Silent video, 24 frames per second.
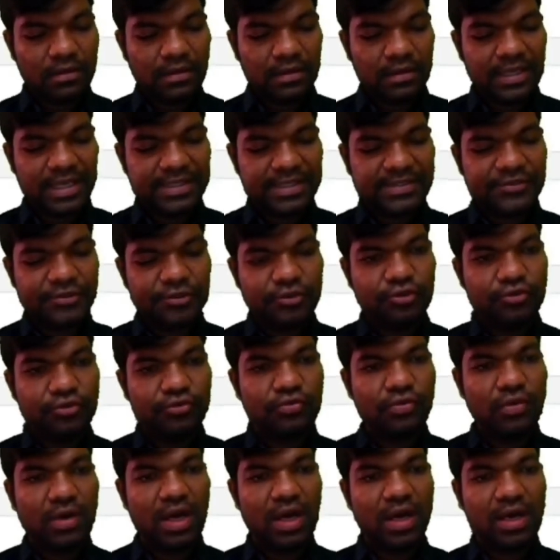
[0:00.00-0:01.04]

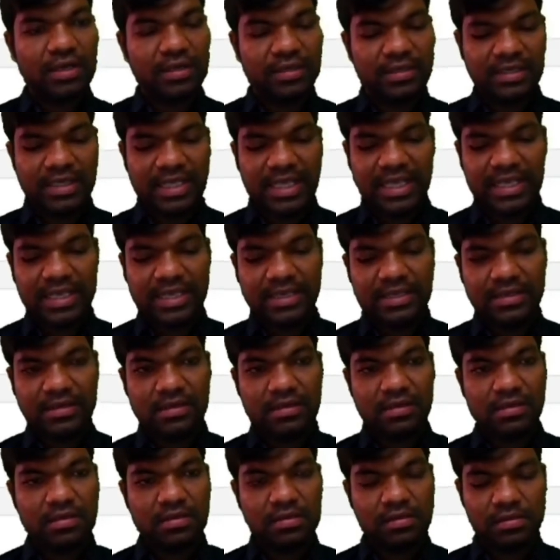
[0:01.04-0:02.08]
sqrt
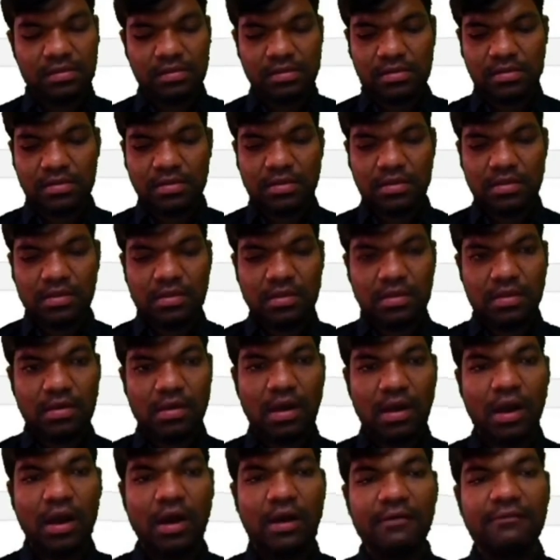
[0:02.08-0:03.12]

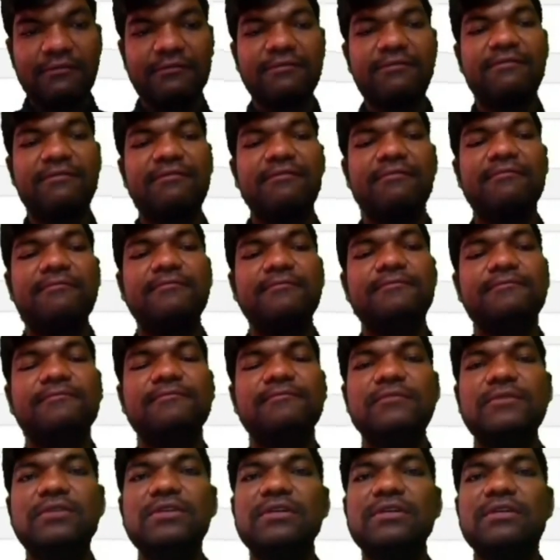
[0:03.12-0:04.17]
of.
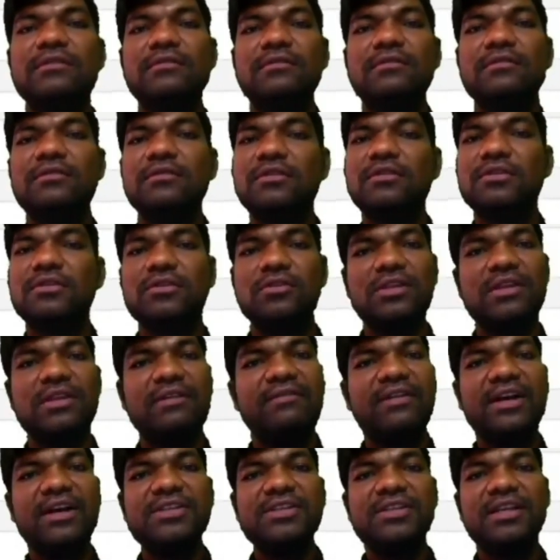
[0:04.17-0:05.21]
So the
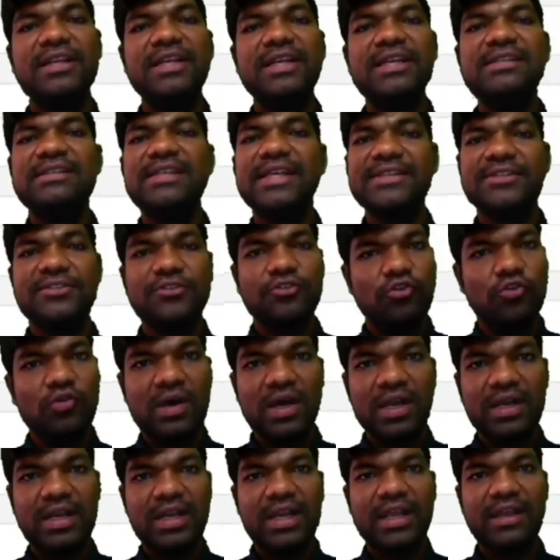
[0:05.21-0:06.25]
function is
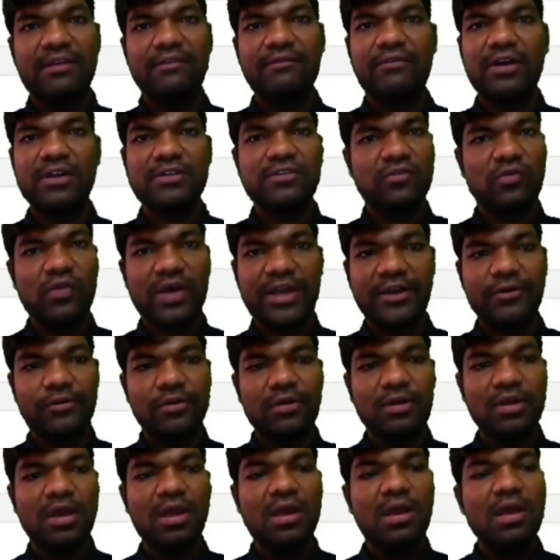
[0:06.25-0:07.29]
sqrt for square root.
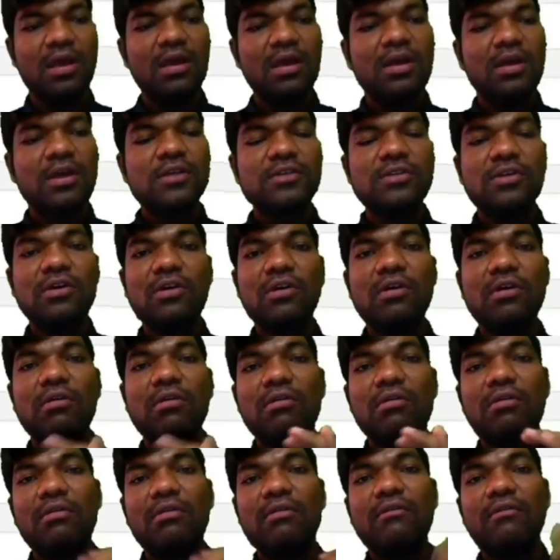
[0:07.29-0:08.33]

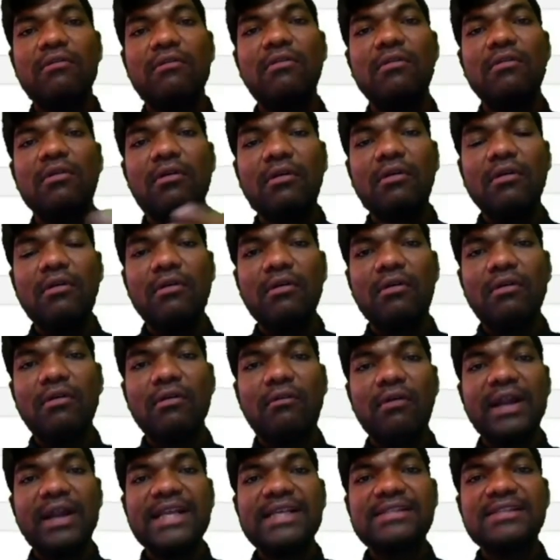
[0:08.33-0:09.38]
So
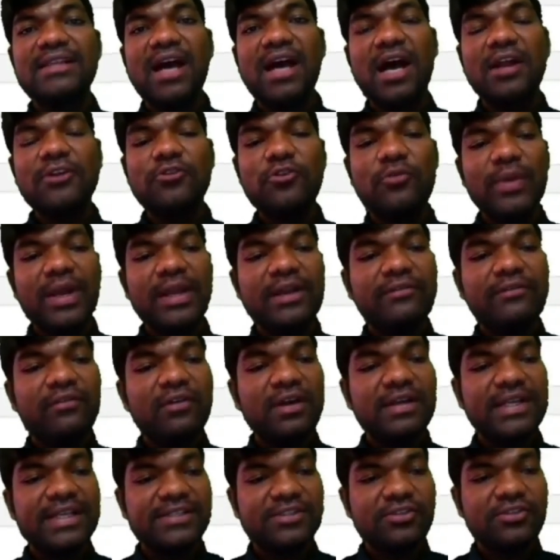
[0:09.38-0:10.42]
what is the argument
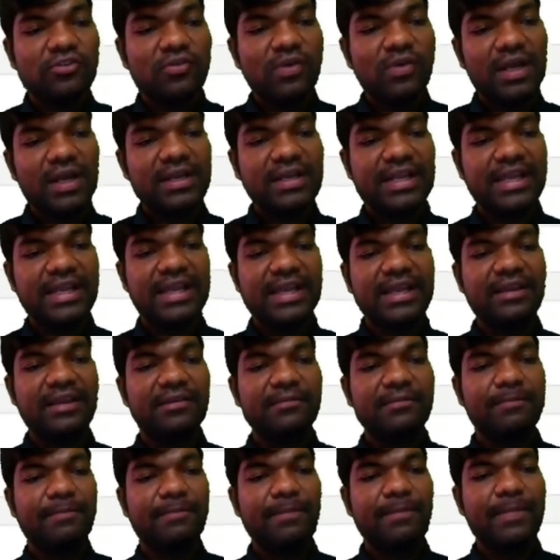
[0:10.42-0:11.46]
for sqrt?
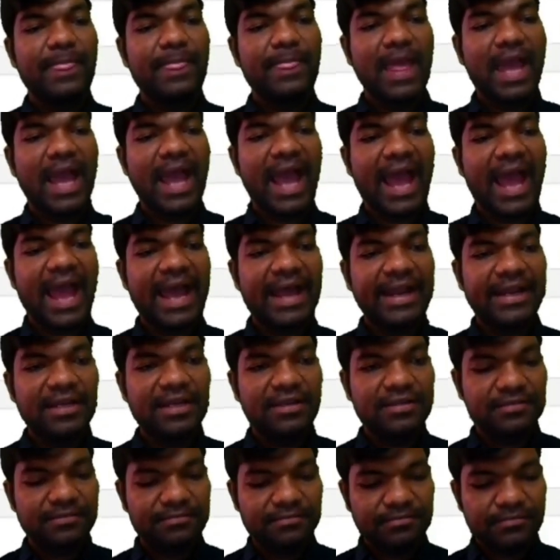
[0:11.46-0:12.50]
Add.
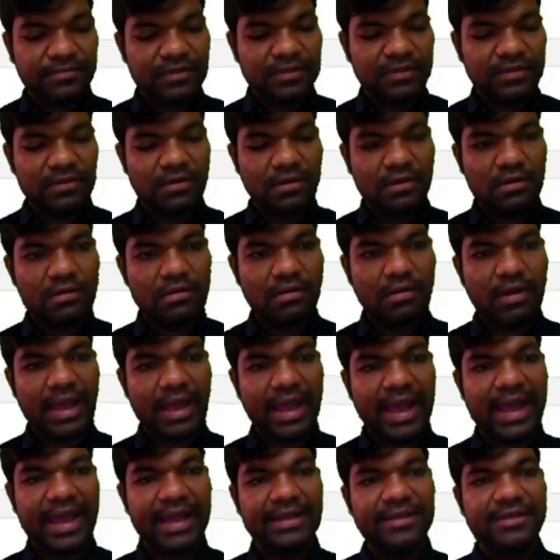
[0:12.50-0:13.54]
So
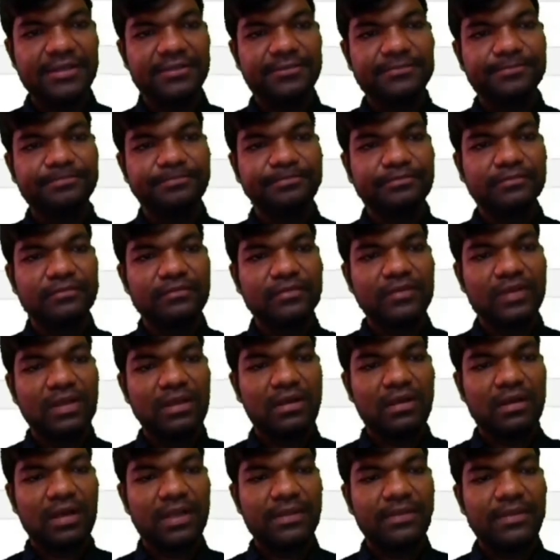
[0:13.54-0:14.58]
add.
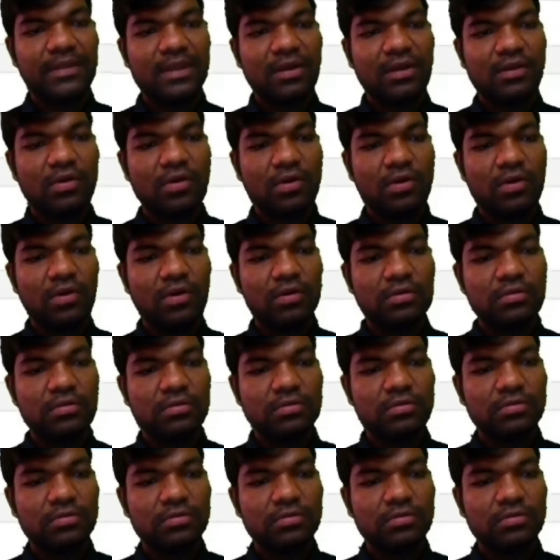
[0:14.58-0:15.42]
Run the code.